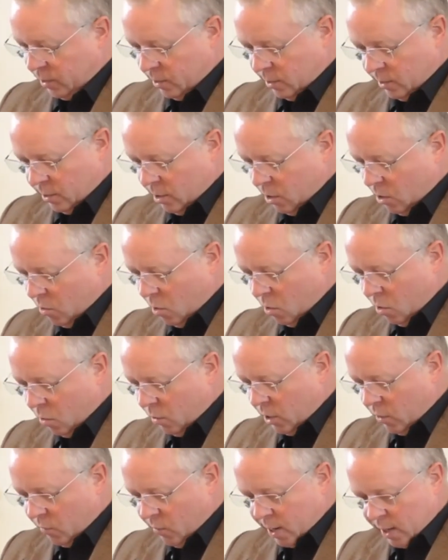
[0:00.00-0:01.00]
No
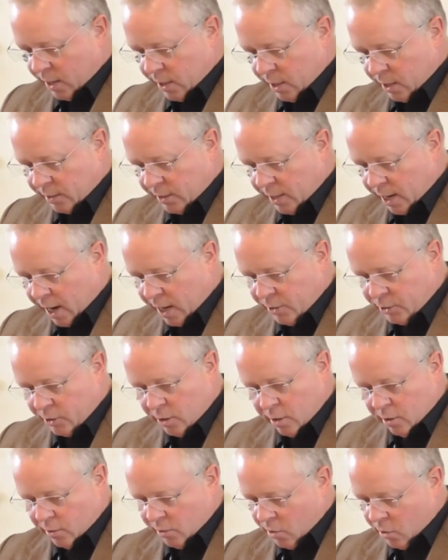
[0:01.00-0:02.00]
holy writ dictates,
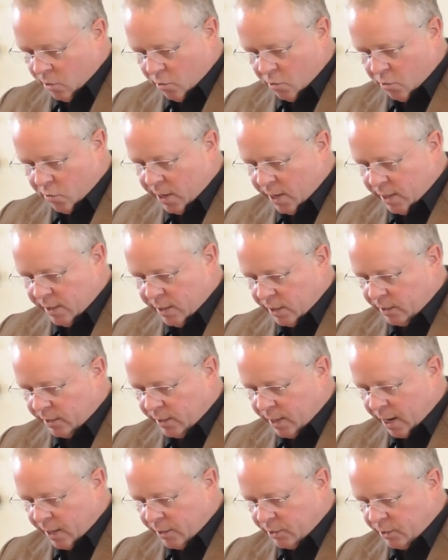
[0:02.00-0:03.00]
no creed
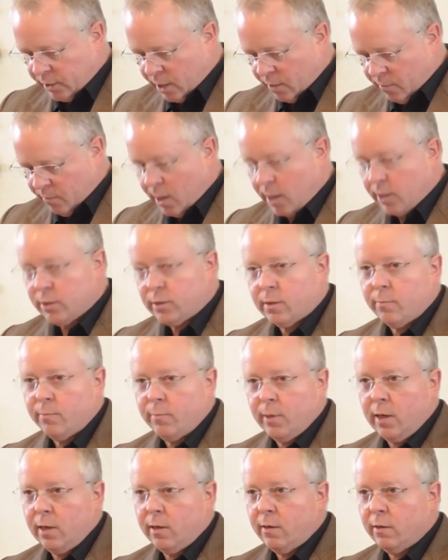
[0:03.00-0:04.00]
dictates that must
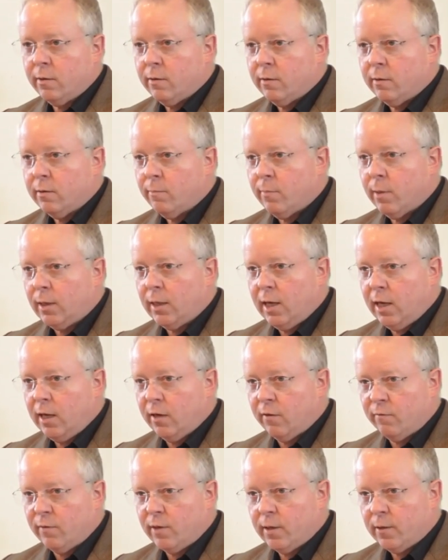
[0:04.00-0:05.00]
be
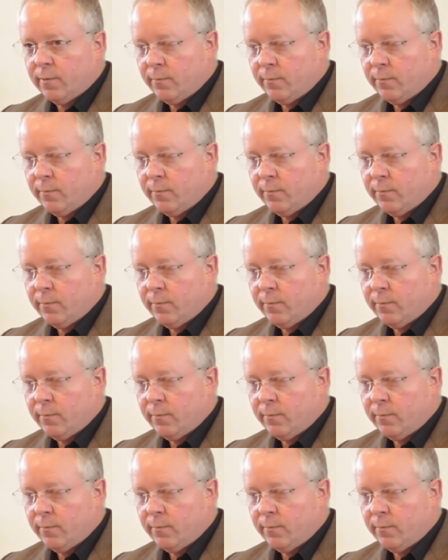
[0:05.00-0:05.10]
believed.